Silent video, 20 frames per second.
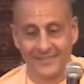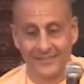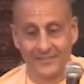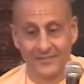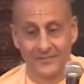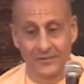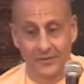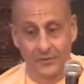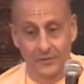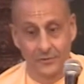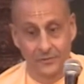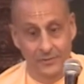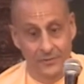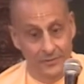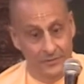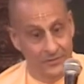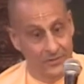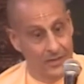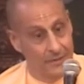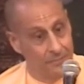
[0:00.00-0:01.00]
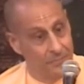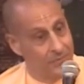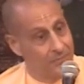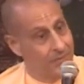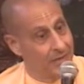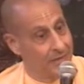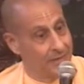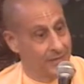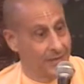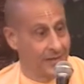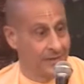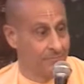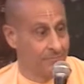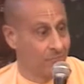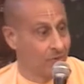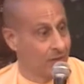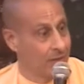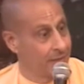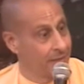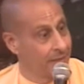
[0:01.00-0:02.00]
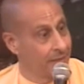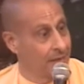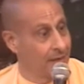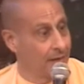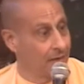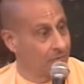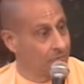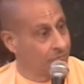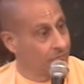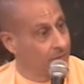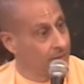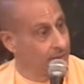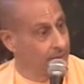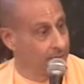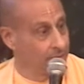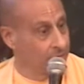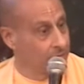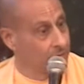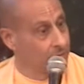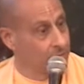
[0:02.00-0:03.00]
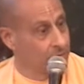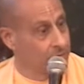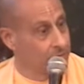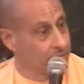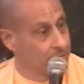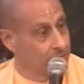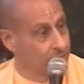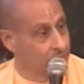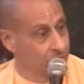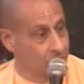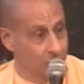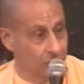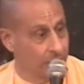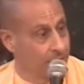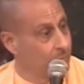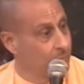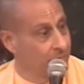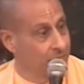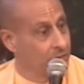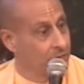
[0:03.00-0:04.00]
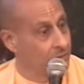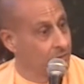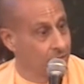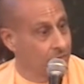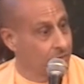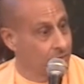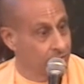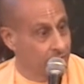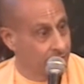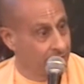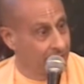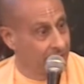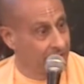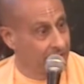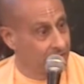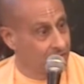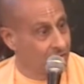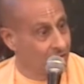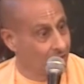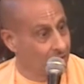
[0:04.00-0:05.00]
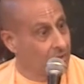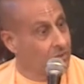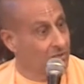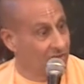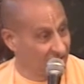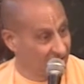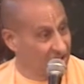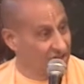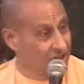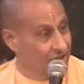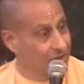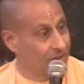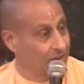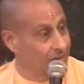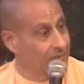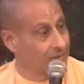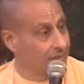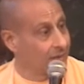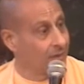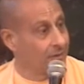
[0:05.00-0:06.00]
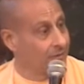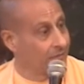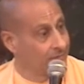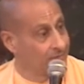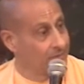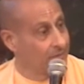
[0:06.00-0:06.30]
So Jambavan came running out when he heard the scream of the nurse, and he saw Krishna there,